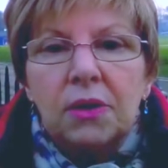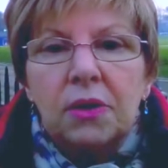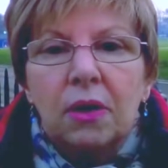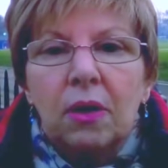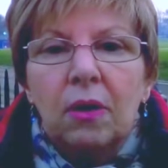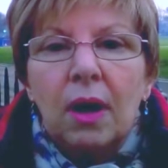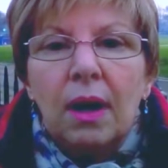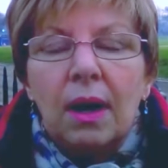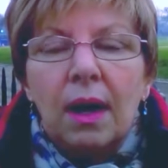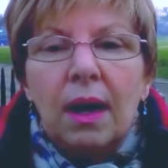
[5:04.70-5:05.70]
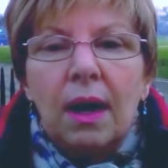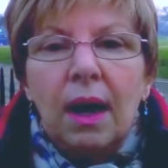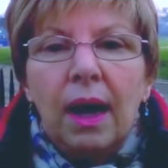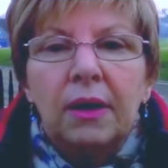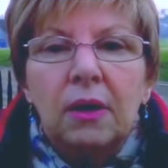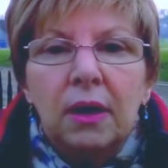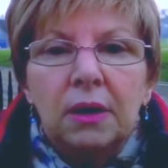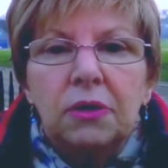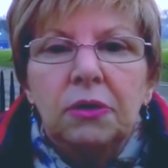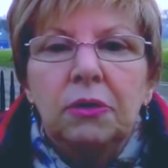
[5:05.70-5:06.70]
So I
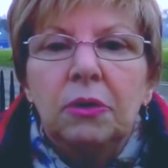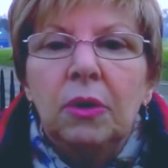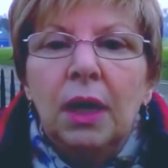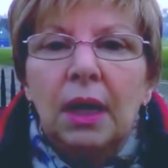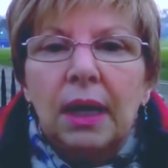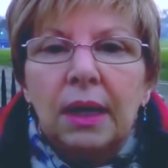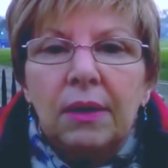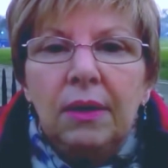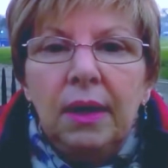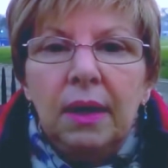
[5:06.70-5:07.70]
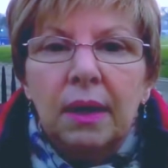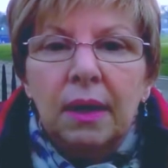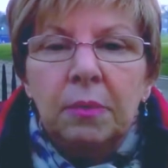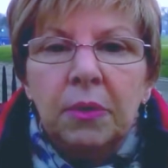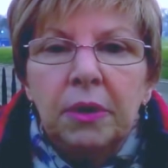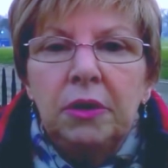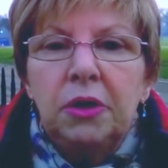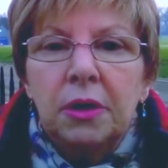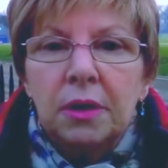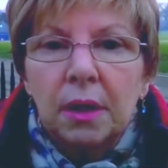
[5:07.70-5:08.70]
got to the
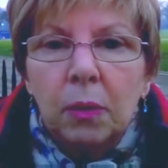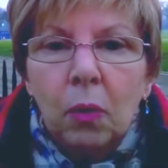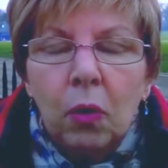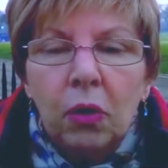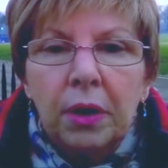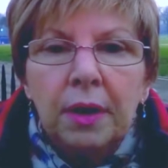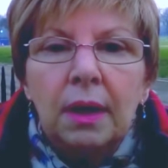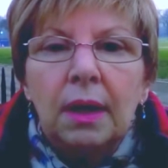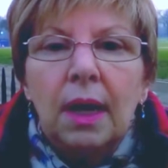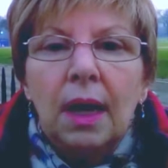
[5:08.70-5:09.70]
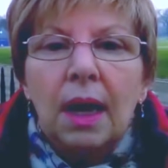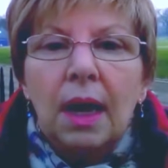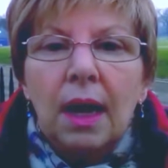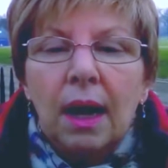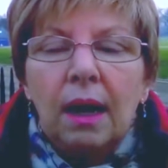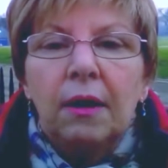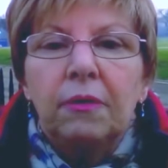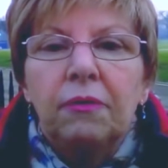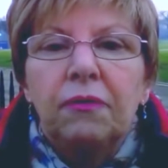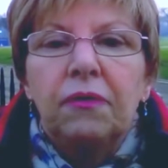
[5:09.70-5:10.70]
emergency ward
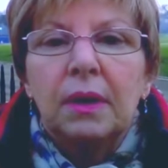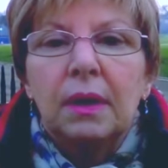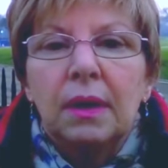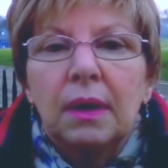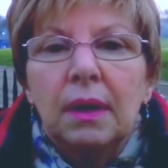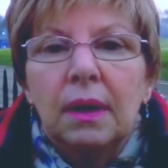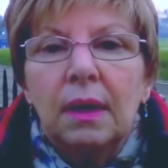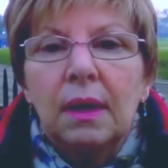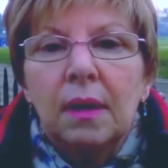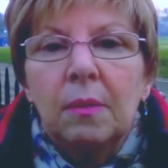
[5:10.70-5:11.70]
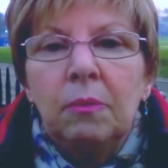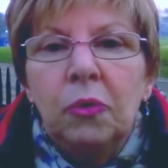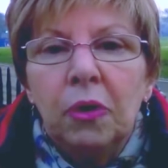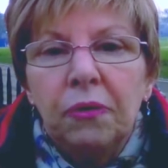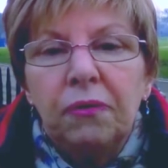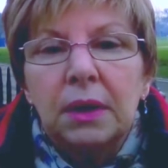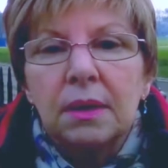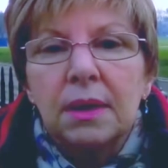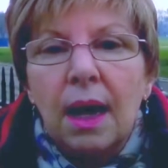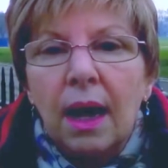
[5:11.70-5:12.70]
of
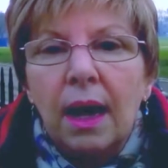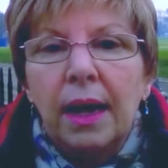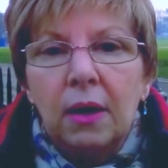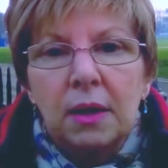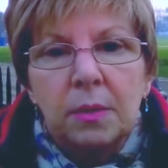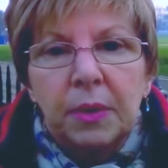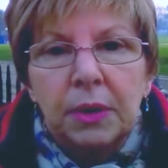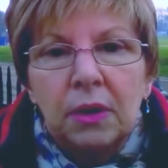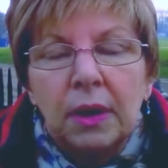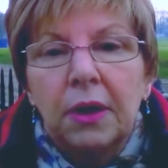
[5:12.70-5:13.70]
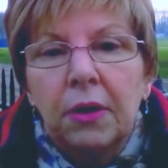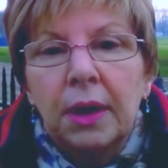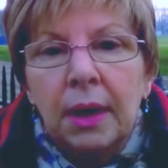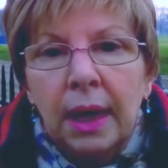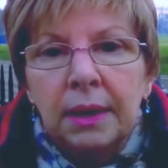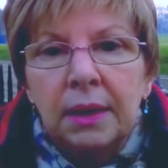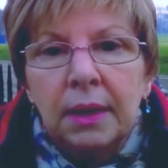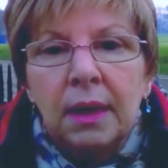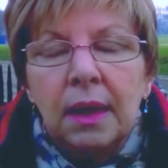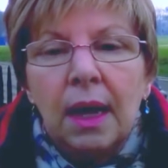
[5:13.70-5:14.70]
Moorfields Eye Hospital here in
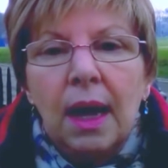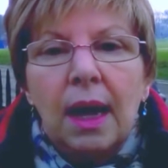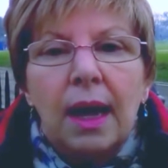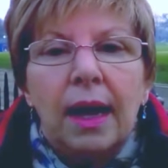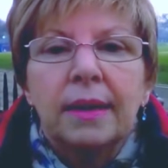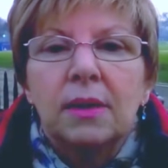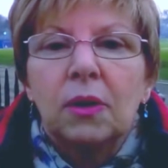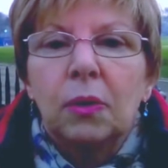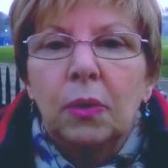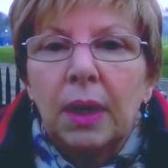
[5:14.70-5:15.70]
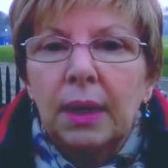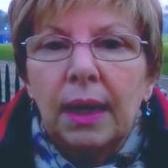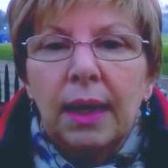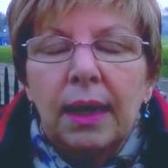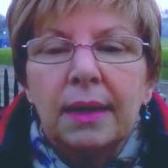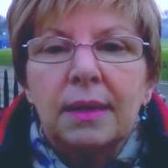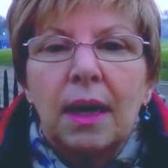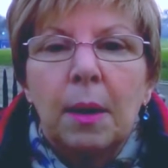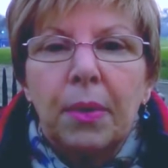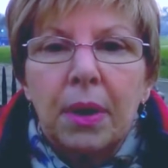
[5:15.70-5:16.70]
London as quickly
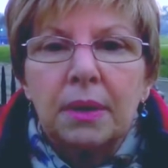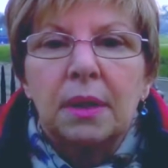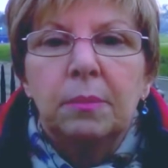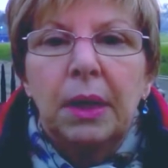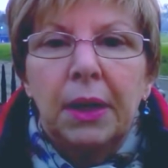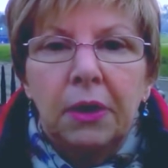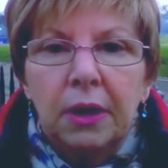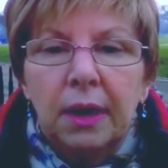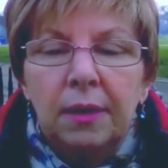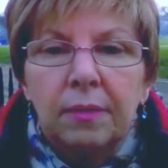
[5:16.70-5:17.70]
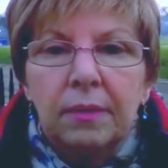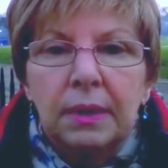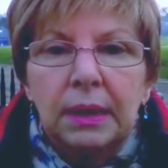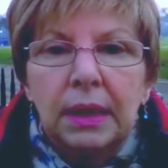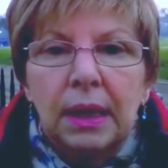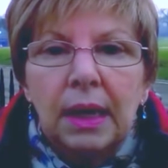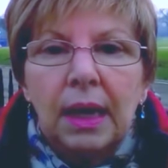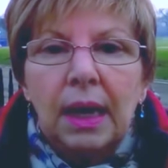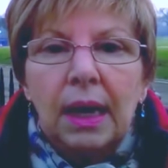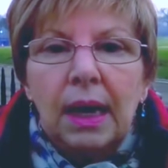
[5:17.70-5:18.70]
as I possibly
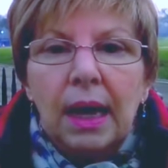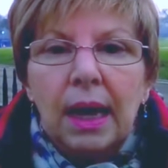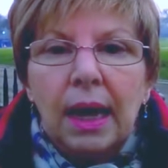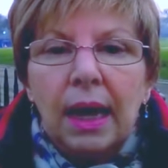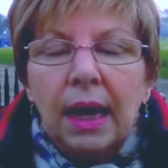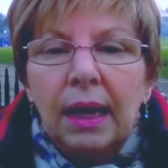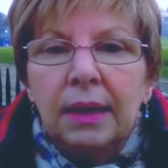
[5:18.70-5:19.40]
could.